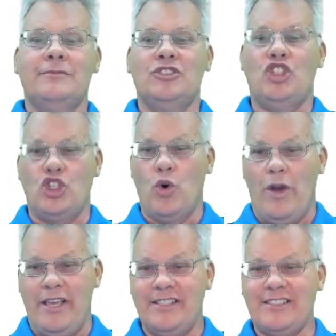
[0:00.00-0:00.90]

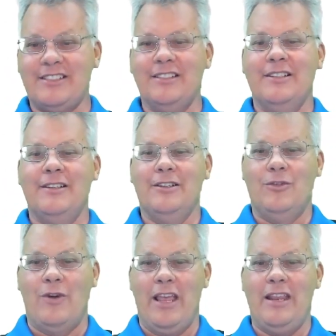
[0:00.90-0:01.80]
choice,
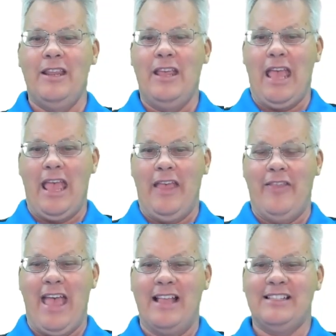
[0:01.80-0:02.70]
right? And
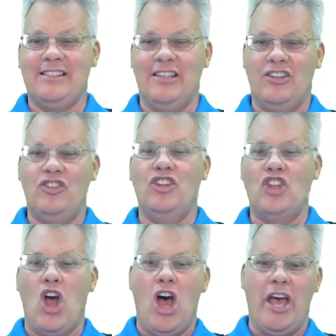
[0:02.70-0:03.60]
that's the
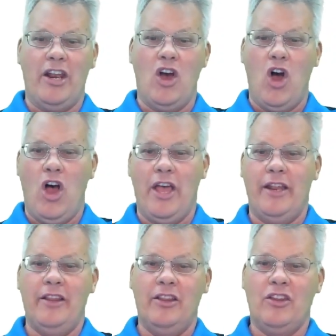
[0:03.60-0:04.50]
dot
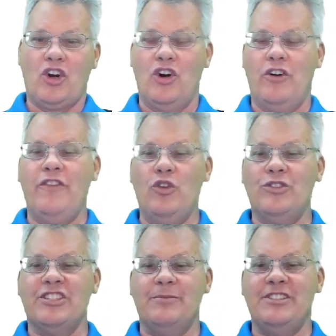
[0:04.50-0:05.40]
on curve U
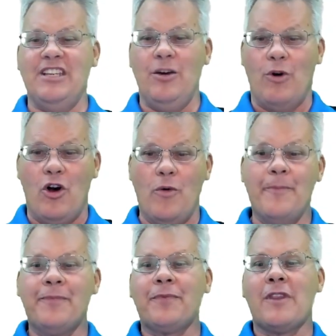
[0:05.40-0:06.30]
sub 0.
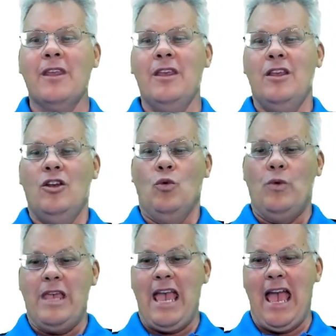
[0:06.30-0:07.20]

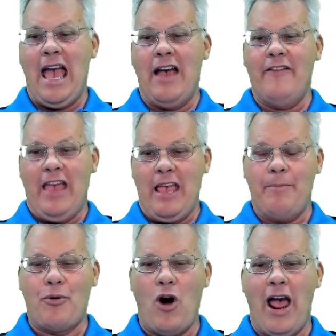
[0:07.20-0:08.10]
We have a
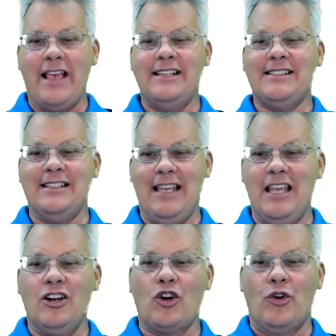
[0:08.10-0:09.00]
price
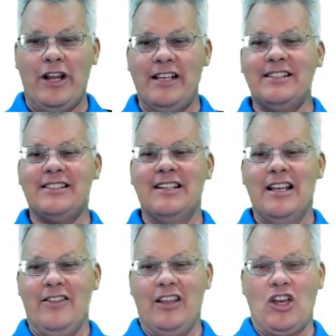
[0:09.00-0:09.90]
increase
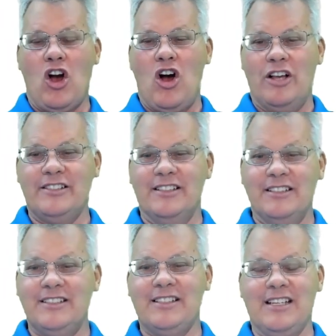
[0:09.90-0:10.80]
that
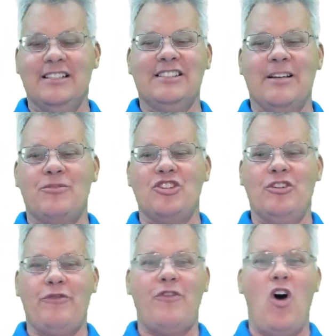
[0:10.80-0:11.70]
causes consumption to
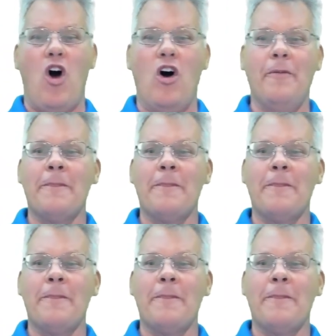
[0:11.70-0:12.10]
fall.